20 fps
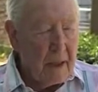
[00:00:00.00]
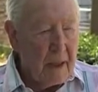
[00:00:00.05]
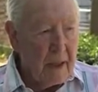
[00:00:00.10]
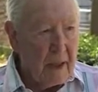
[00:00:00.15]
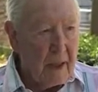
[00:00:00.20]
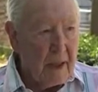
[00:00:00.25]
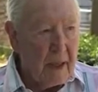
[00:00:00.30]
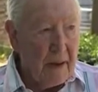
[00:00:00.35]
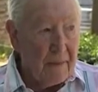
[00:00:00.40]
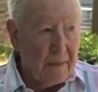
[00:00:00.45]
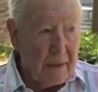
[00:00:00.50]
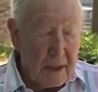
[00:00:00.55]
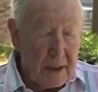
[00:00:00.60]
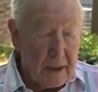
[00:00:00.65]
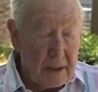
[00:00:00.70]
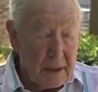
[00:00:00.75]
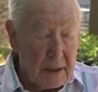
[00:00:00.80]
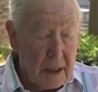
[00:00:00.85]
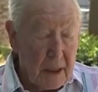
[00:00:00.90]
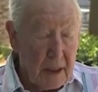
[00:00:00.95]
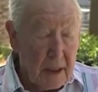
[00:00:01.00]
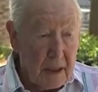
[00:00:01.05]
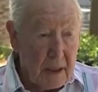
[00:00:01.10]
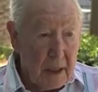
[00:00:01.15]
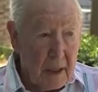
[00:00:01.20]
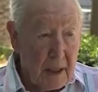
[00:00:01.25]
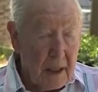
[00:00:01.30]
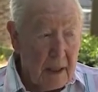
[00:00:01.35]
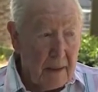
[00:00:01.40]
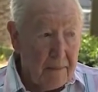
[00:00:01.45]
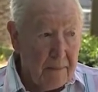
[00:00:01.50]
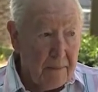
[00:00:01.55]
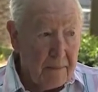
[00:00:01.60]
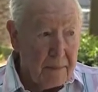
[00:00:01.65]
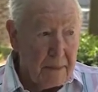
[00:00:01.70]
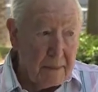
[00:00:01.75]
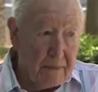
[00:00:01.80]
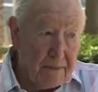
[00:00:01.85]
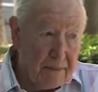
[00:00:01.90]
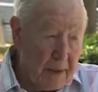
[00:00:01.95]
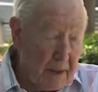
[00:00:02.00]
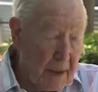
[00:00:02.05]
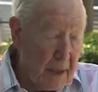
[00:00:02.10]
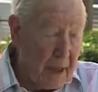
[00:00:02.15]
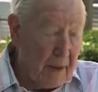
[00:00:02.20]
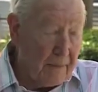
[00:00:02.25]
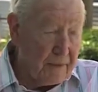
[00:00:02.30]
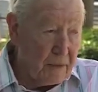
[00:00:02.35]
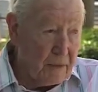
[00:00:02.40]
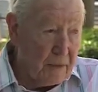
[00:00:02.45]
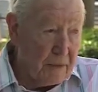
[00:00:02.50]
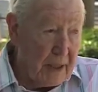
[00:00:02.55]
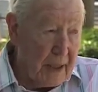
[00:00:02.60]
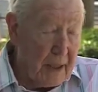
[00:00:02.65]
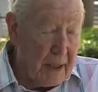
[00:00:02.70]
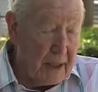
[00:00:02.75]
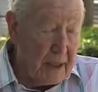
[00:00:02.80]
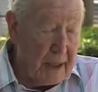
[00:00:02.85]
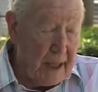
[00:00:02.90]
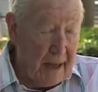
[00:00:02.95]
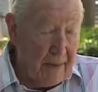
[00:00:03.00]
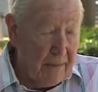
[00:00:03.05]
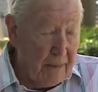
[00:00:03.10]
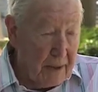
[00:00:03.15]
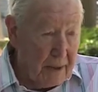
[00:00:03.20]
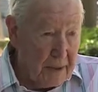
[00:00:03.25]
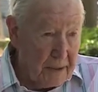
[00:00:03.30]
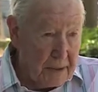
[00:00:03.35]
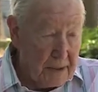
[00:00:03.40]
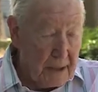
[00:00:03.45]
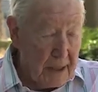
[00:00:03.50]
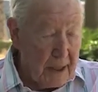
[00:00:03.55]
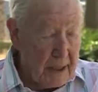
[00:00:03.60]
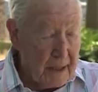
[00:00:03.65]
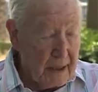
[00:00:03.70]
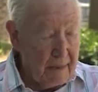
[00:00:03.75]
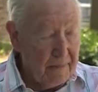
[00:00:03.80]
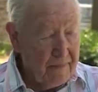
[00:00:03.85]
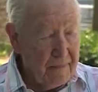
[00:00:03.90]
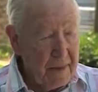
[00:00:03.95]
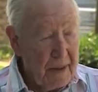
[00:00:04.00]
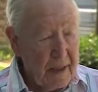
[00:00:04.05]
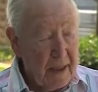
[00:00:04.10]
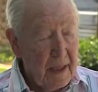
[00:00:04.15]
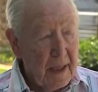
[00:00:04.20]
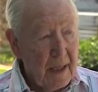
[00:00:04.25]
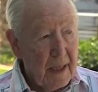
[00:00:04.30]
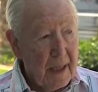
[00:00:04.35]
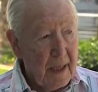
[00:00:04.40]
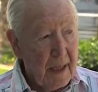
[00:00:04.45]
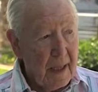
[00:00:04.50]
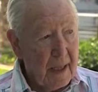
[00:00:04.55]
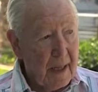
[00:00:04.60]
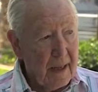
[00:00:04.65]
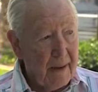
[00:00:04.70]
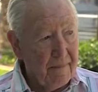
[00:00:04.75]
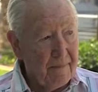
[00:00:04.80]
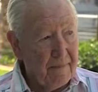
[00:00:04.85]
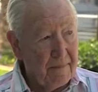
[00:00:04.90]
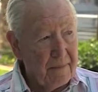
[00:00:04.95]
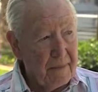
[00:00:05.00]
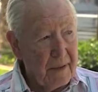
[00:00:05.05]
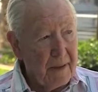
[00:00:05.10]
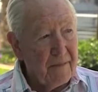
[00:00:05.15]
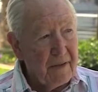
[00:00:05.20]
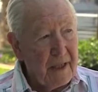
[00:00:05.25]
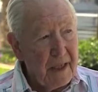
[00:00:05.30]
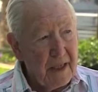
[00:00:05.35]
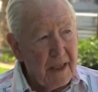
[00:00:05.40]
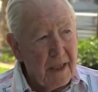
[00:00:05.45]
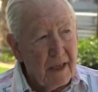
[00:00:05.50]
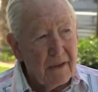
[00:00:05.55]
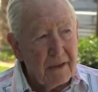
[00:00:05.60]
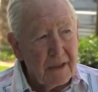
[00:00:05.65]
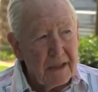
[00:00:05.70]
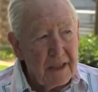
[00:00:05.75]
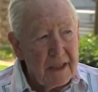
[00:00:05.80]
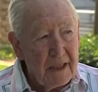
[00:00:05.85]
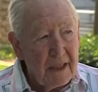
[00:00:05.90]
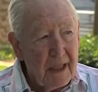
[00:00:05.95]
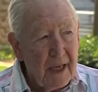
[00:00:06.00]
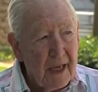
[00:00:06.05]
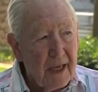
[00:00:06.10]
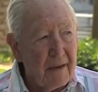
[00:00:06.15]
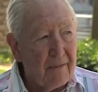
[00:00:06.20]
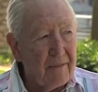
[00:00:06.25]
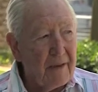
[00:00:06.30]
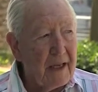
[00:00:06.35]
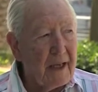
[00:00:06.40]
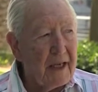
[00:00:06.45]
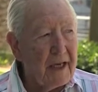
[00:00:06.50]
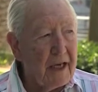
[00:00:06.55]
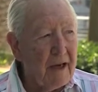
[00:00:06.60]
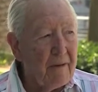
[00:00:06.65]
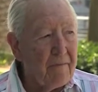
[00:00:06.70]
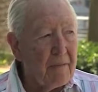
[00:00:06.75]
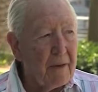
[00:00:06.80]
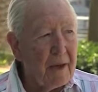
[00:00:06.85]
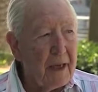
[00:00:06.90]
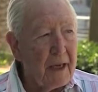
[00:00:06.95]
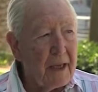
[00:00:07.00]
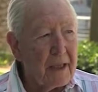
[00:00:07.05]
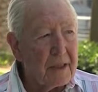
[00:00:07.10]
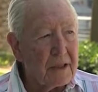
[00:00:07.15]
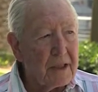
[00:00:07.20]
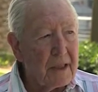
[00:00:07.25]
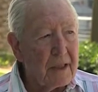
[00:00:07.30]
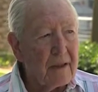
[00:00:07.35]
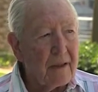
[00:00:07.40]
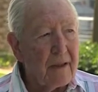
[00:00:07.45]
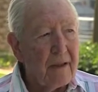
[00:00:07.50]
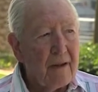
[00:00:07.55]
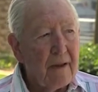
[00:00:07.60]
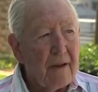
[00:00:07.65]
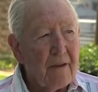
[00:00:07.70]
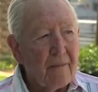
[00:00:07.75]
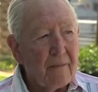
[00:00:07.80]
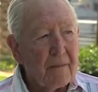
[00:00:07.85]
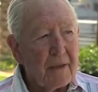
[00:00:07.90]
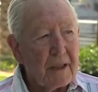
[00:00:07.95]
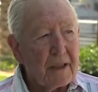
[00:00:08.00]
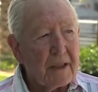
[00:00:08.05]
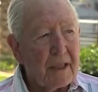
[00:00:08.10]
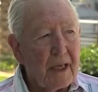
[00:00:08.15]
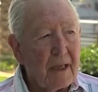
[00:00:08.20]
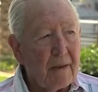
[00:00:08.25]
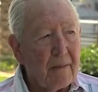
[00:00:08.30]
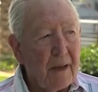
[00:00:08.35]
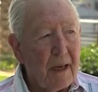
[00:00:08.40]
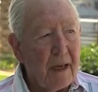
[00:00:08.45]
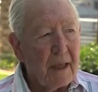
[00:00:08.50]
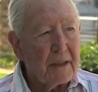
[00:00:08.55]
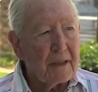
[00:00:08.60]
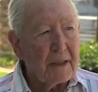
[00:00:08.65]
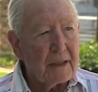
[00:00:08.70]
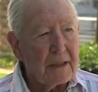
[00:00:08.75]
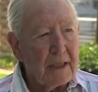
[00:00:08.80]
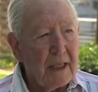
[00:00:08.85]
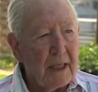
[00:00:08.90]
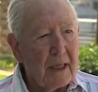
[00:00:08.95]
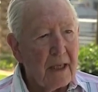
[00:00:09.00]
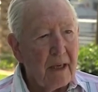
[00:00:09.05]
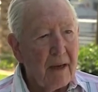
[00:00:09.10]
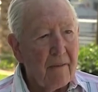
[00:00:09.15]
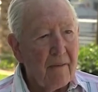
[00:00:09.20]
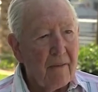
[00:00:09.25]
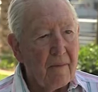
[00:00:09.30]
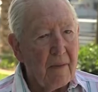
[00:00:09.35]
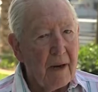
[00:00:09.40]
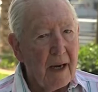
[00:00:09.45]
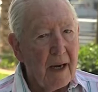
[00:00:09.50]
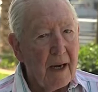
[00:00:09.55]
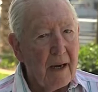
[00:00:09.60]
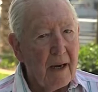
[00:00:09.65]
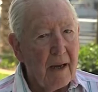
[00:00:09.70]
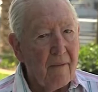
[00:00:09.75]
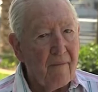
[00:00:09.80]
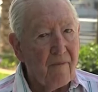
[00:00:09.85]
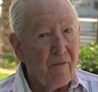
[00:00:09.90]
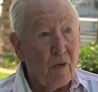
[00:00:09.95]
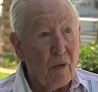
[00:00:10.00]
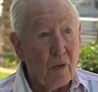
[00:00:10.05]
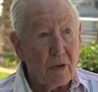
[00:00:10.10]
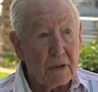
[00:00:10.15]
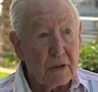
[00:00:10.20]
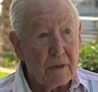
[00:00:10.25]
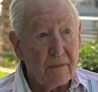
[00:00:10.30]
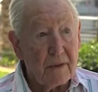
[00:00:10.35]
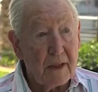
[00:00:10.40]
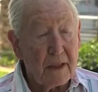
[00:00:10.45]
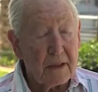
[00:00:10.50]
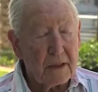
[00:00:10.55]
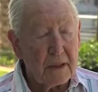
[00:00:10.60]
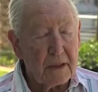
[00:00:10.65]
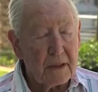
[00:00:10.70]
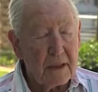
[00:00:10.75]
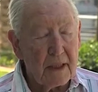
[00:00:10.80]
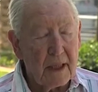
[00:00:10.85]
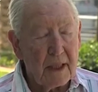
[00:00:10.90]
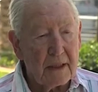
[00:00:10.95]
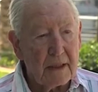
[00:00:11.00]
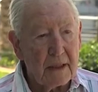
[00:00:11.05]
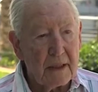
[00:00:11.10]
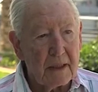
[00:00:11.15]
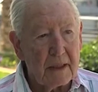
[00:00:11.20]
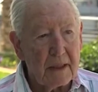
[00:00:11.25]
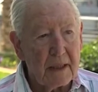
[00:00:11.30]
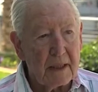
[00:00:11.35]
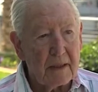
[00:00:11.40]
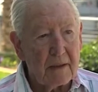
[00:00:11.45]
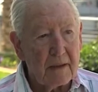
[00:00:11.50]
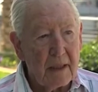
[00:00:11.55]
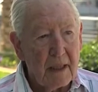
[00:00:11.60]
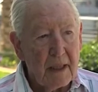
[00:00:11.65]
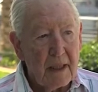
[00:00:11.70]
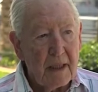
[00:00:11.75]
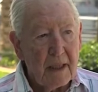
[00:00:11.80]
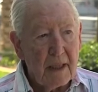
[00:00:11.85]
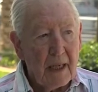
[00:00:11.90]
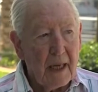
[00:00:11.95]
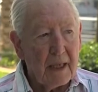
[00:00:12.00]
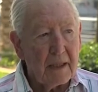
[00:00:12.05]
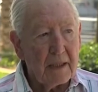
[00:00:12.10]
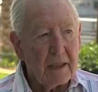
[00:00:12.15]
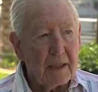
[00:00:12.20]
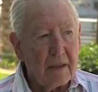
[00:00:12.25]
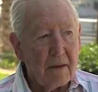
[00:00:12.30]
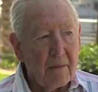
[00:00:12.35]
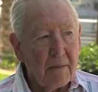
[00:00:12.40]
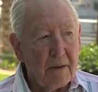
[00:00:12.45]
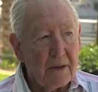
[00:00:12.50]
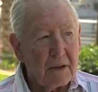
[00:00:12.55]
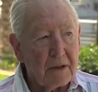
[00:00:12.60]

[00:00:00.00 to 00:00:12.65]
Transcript: uh, Afghanistan, and a, after all they are neighbors, and um, if they don't see that, if they keep urging the Taliban to take over by a force if necessary, I think that I think there'll be a